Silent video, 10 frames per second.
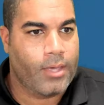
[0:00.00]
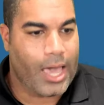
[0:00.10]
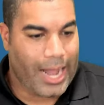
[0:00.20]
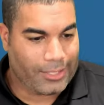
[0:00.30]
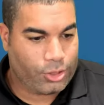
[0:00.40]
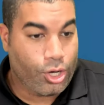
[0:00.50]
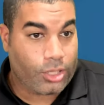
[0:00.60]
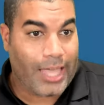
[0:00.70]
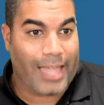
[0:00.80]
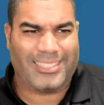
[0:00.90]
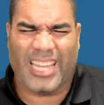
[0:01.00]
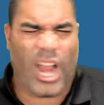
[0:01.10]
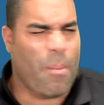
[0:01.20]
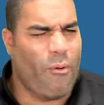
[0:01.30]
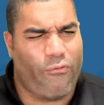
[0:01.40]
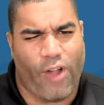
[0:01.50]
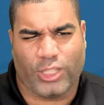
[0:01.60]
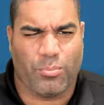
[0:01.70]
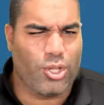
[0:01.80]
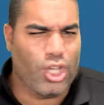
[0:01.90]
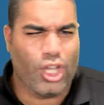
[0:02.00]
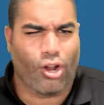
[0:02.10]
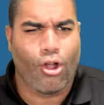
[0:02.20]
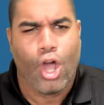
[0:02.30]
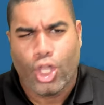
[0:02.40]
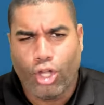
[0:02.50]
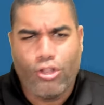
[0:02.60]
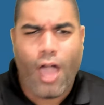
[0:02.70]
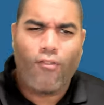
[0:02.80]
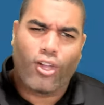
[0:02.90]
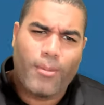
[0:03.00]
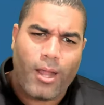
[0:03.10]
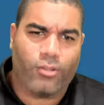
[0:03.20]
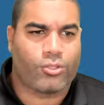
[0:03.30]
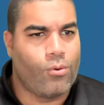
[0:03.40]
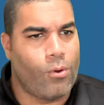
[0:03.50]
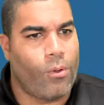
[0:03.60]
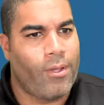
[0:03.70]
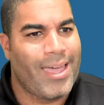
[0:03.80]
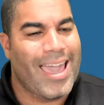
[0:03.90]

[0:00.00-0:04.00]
And I took that terrible freshman year, you'll never get to medical school,